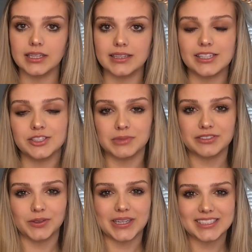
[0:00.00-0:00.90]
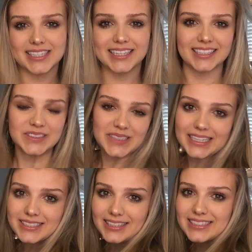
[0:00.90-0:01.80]
Thank you so much for watching, and I'll see you
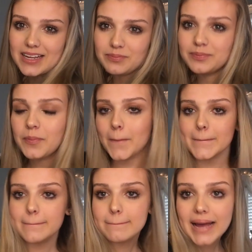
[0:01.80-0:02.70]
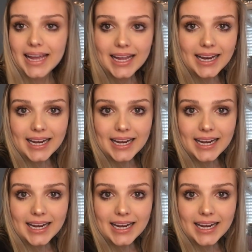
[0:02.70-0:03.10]
guys next time. Bye!